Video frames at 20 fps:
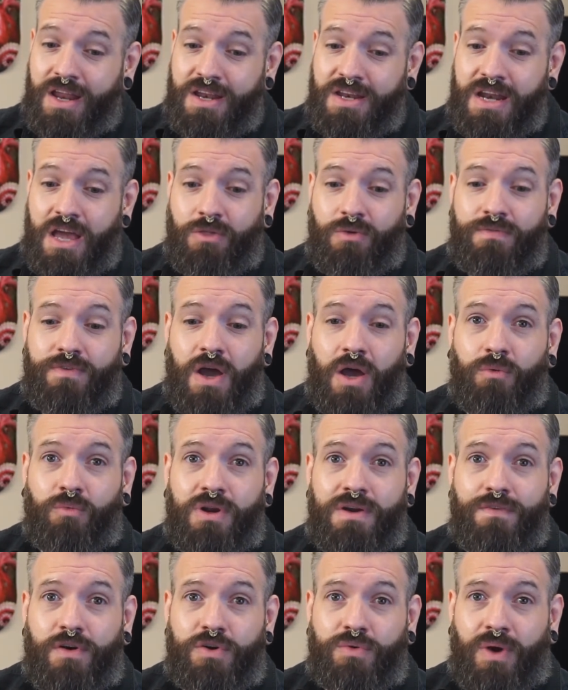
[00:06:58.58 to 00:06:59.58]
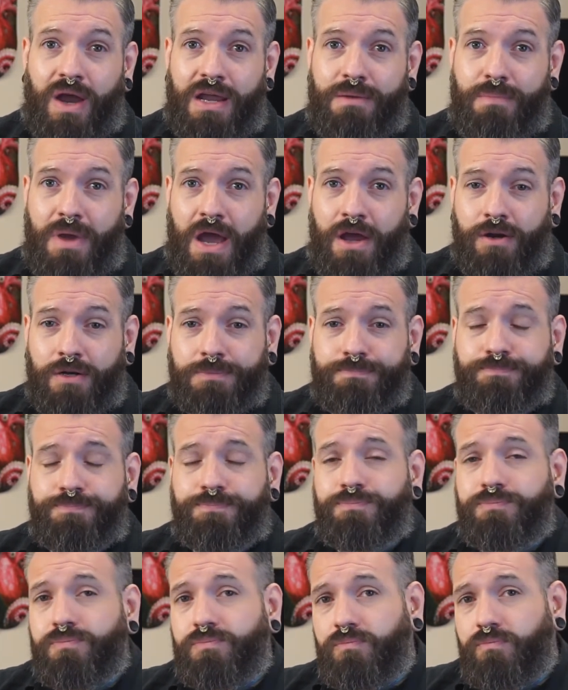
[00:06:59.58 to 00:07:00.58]
Now that we've gotten rid of our dried matter,
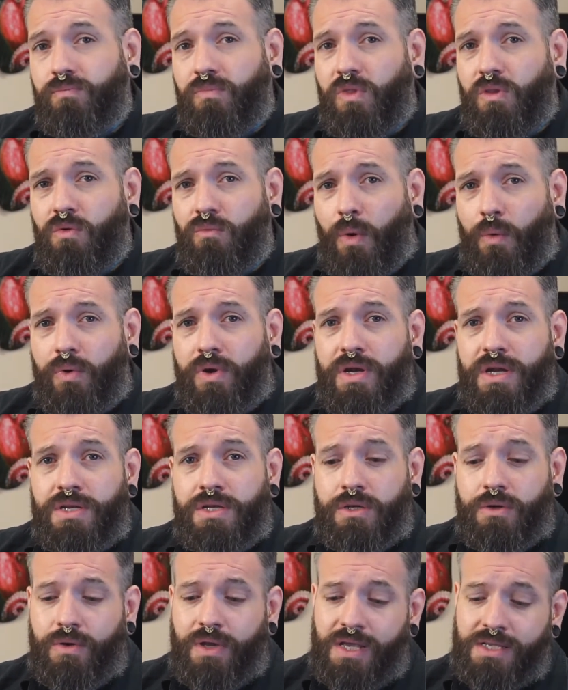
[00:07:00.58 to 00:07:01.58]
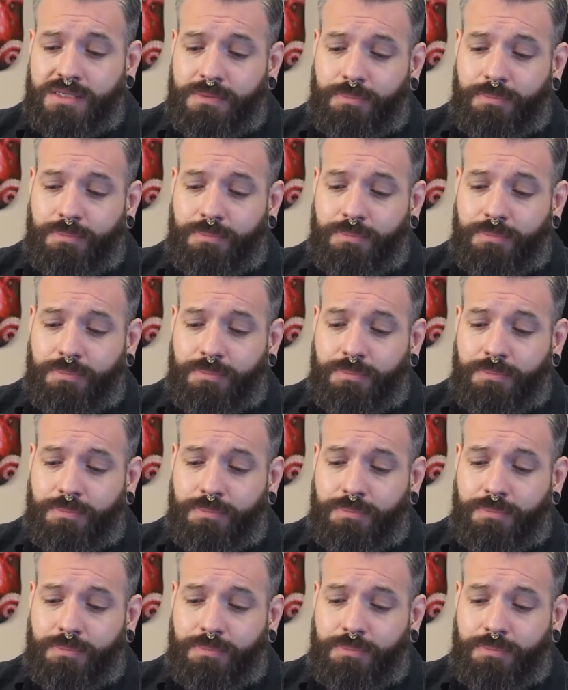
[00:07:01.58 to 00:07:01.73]
what we're going to do is